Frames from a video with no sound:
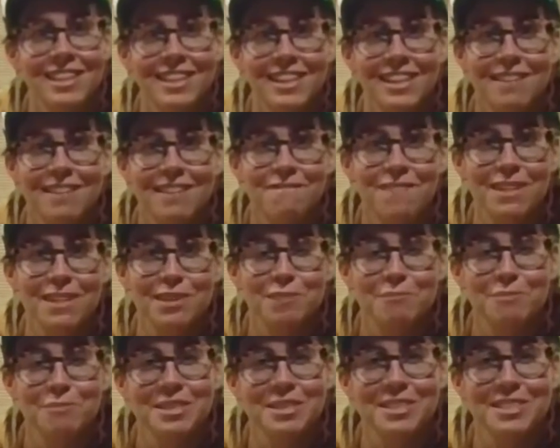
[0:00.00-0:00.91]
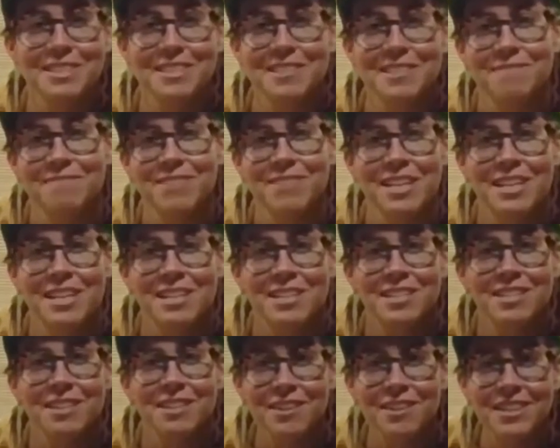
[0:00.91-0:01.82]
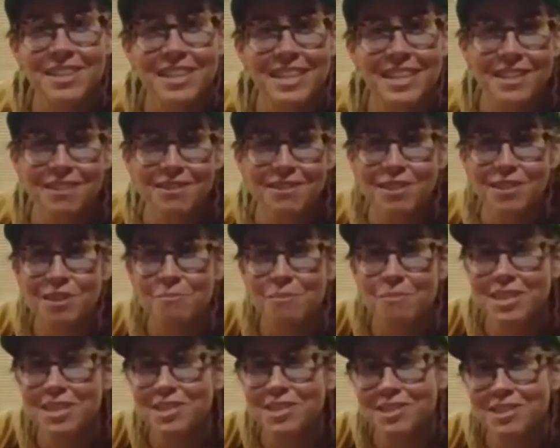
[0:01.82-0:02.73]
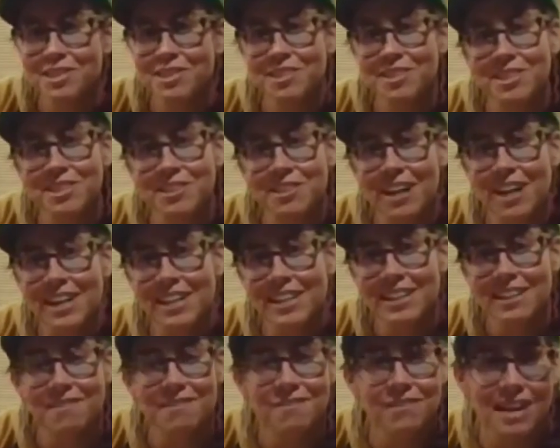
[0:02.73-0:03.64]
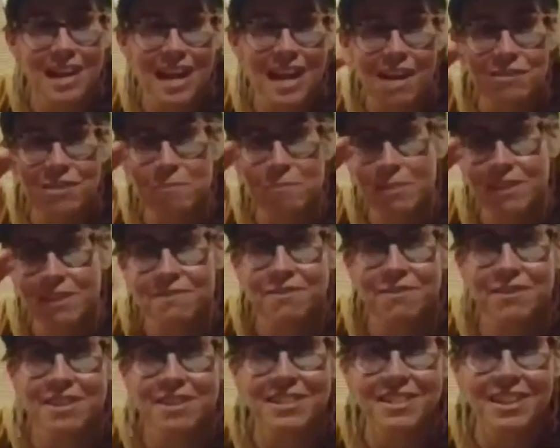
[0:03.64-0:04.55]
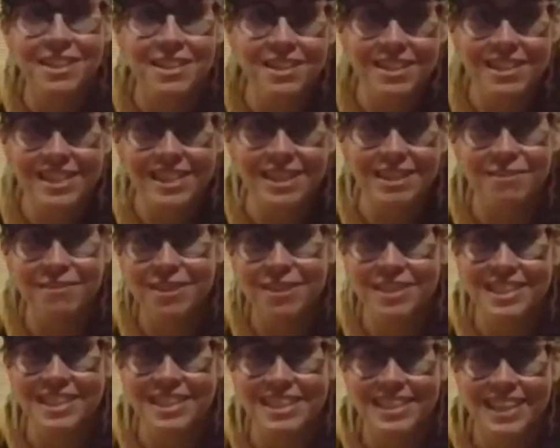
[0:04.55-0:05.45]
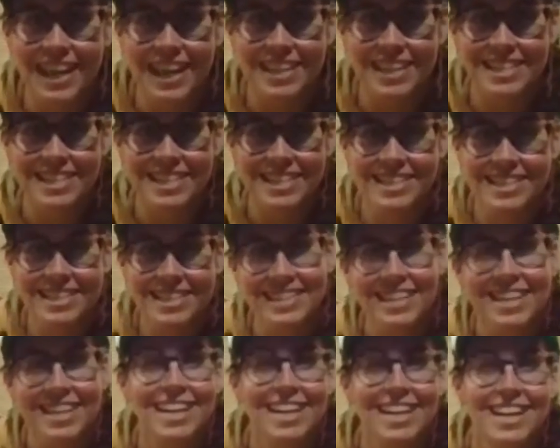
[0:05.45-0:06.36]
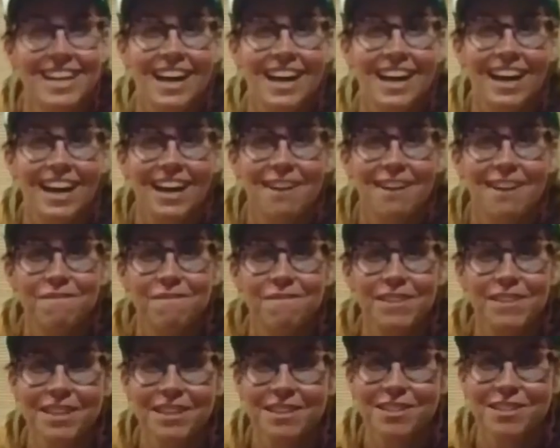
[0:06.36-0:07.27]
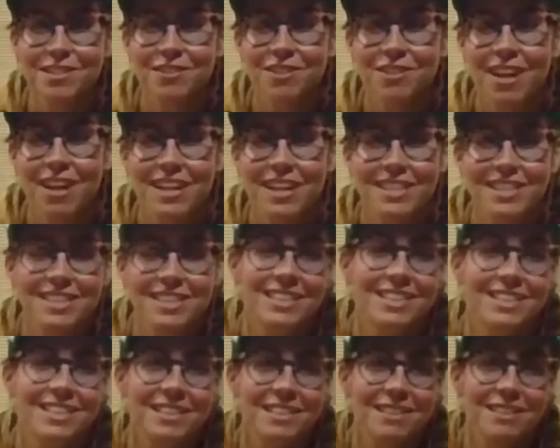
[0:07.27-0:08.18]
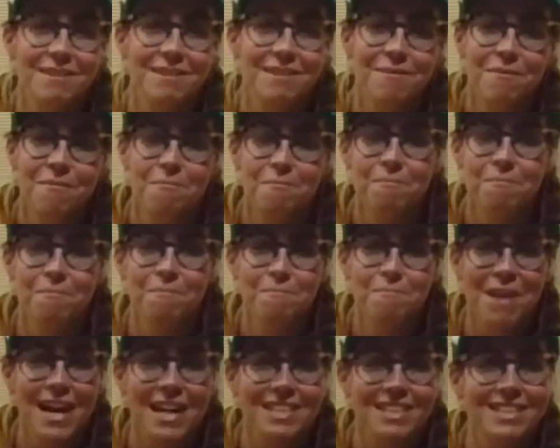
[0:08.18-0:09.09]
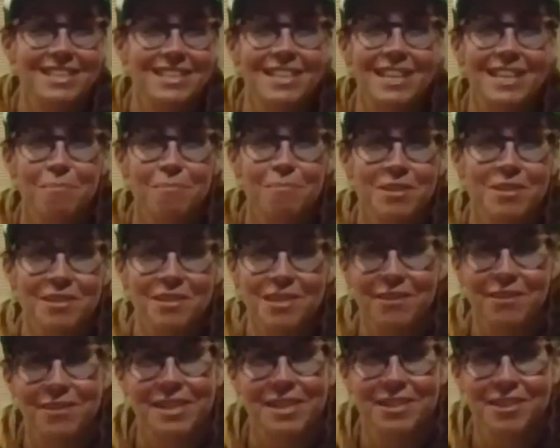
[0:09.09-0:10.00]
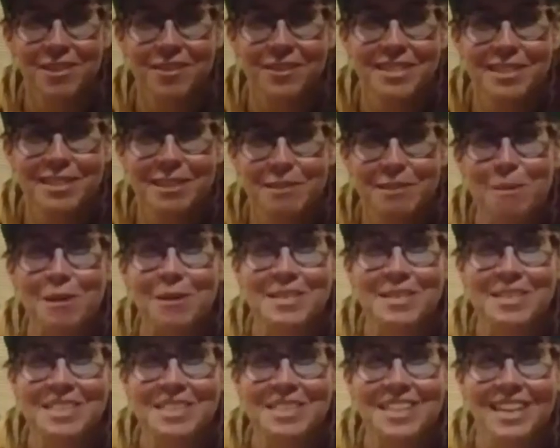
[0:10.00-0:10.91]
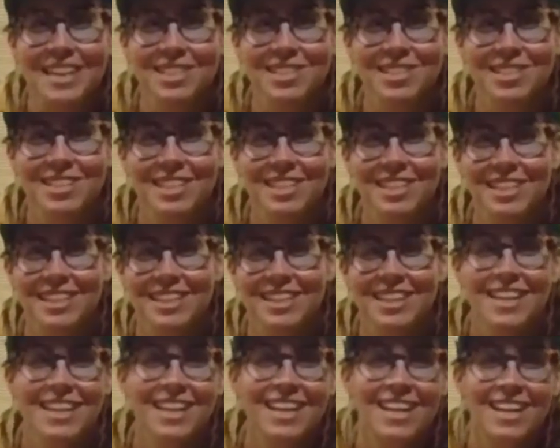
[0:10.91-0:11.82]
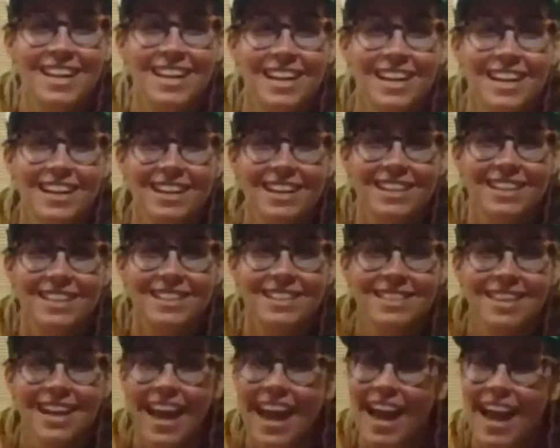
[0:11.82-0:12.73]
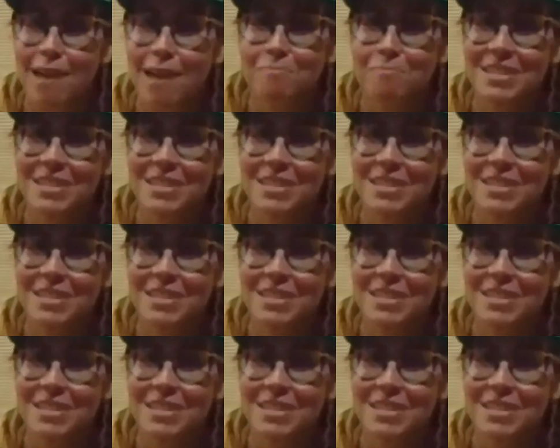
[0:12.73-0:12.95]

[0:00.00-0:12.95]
So thank you so much to Sola Gradia for having me for another year of cooking classes. Fingers crossed and masked up so that we can do this in person next year. And happy eating, everyone.